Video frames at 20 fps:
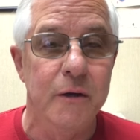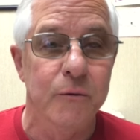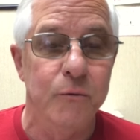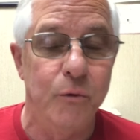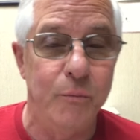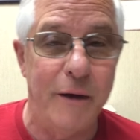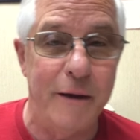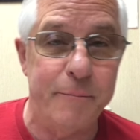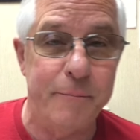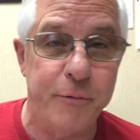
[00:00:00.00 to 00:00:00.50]

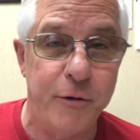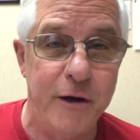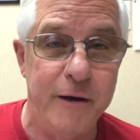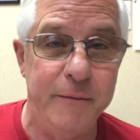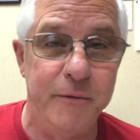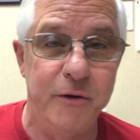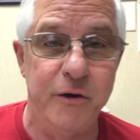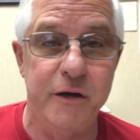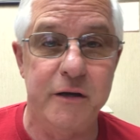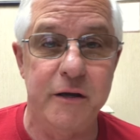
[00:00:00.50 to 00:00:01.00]
Well, my
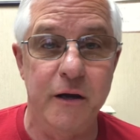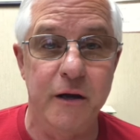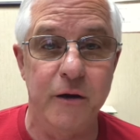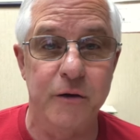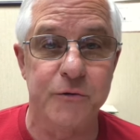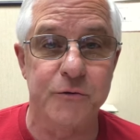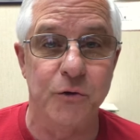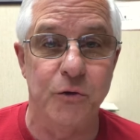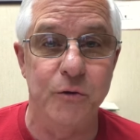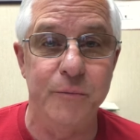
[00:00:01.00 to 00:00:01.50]
primary care
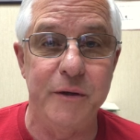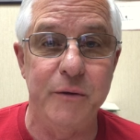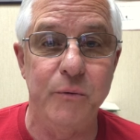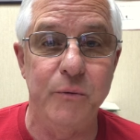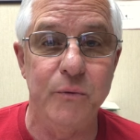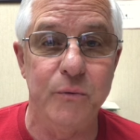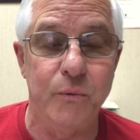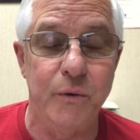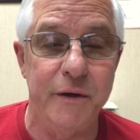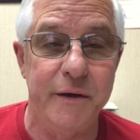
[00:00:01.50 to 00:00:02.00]
told me
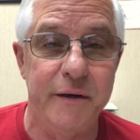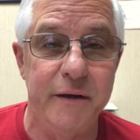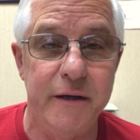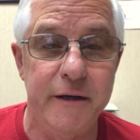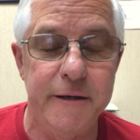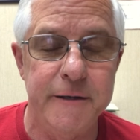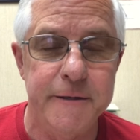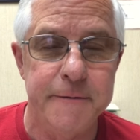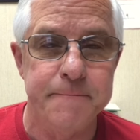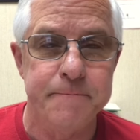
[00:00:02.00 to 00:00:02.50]
one
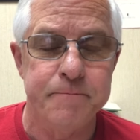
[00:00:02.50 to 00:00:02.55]
day,